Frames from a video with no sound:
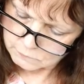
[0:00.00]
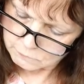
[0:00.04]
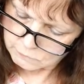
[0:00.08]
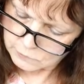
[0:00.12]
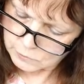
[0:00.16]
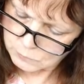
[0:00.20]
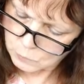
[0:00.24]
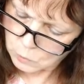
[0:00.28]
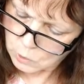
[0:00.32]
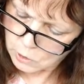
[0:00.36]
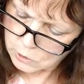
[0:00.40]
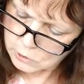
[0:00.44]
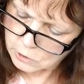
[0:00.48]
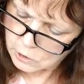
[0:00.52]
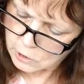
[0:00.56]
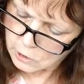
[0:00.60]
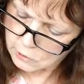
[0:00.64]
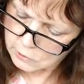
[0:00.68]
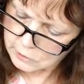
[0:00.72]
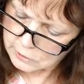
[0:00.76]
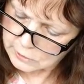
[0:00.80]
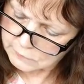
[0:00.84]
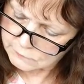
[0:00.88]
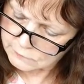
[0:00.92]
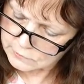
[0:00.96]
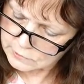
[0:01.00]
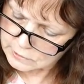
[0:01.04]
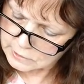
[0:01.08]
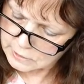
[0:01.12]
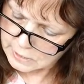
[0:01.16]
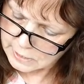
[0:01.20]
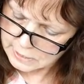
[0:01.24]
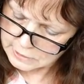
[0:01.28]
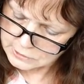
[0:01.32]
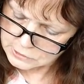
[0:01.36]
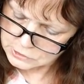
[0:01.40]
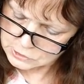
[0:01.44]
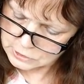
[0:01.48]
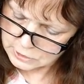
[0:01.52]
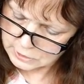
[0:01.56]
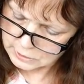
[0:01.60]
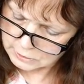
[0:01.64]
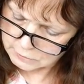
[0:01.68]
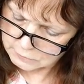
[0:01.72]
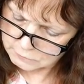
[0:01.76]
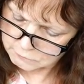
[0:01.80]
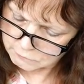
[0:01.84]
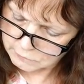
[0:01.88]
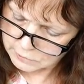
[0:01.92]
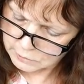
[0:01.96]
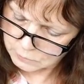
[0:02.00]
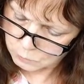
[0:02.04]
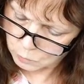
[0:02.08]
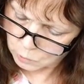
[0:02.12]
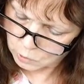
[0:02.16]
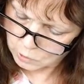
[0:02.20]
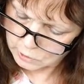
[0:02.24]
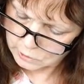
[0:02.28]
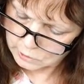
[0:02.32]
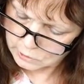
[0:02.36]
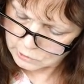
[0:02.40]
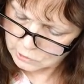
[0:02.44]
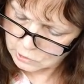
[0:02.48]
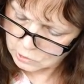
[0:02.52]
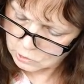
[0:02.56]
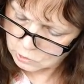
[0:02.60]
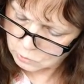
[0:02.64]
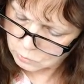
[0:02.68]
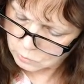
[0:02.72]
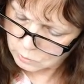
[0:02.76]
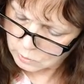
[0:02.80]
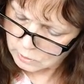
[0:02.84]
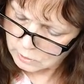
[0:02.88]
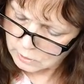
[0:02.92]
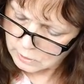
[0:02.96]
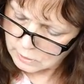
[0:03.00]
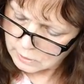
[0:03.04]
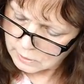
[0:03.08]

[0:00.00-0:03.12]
Reward her even as she rewarded you,